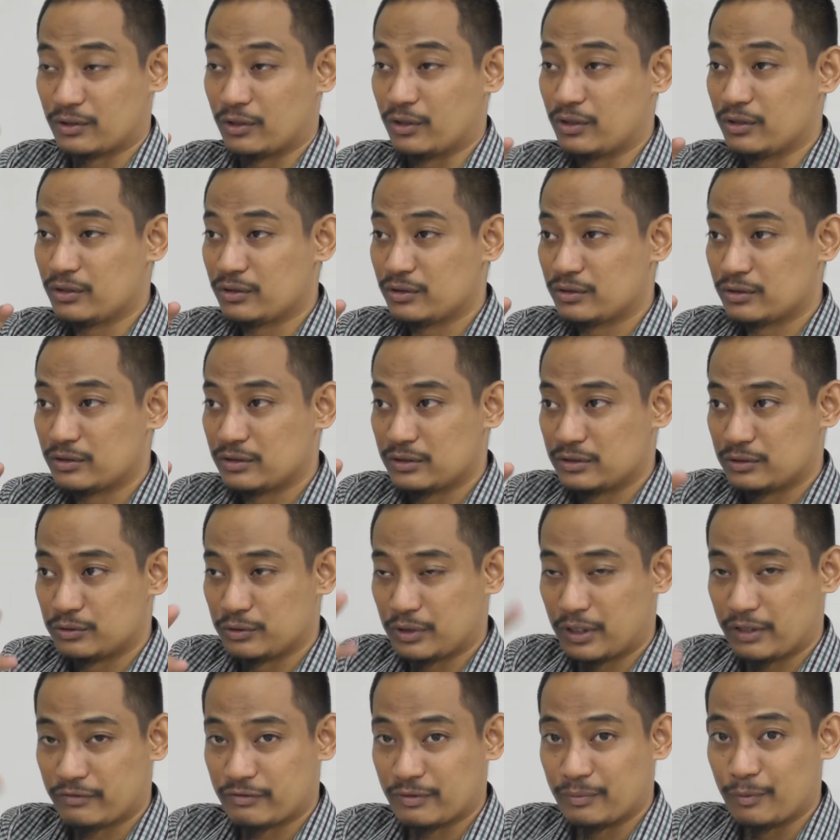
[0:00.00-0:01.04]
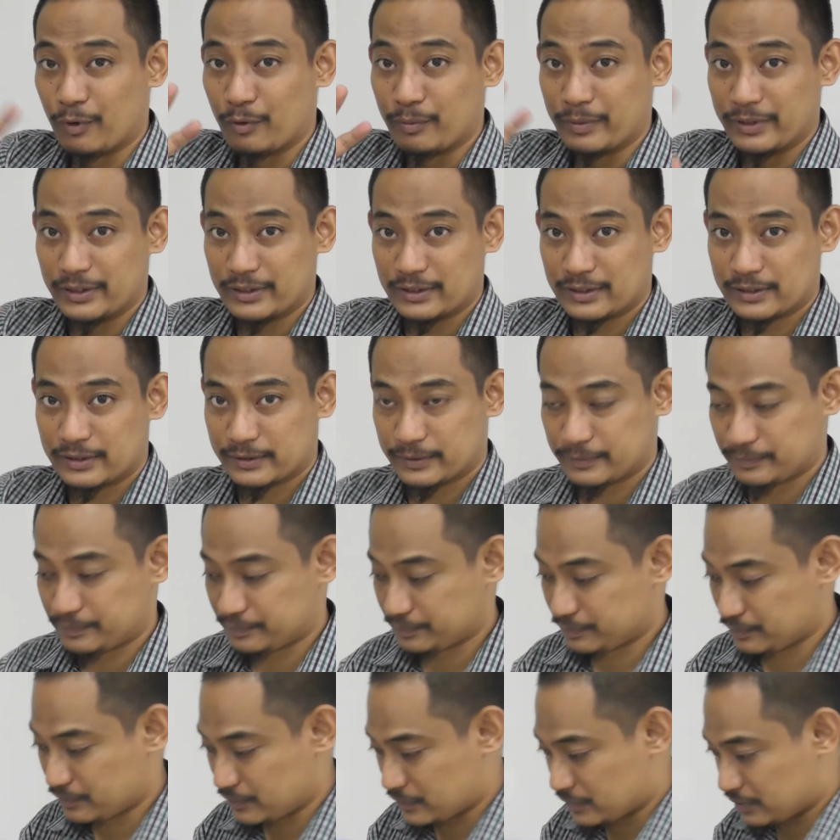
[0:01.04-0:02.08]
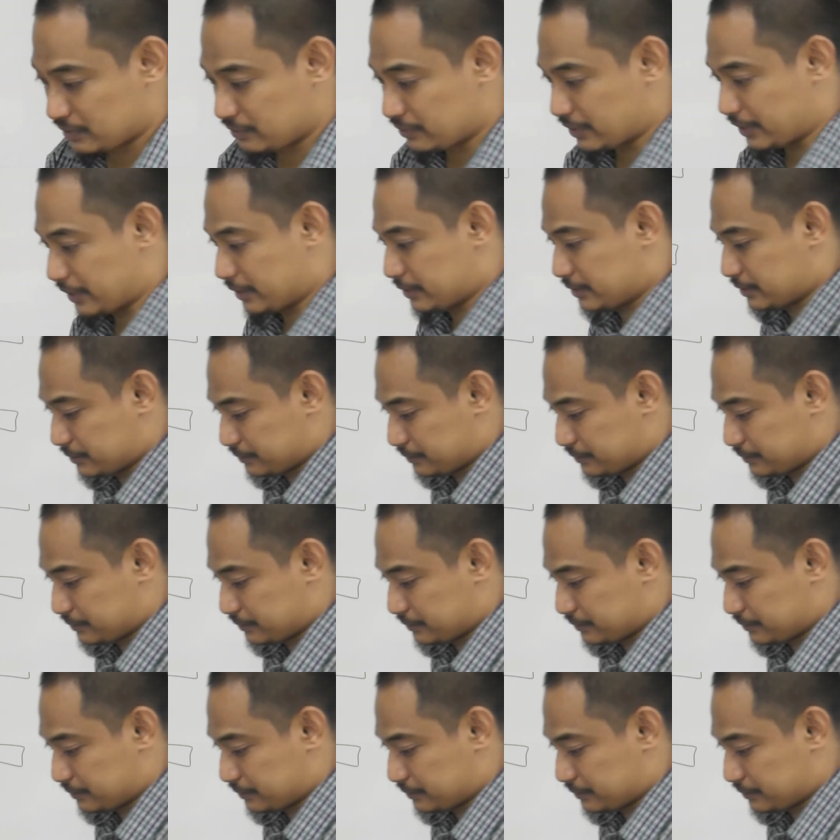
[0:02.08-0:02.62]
Or do you have a moment? Right.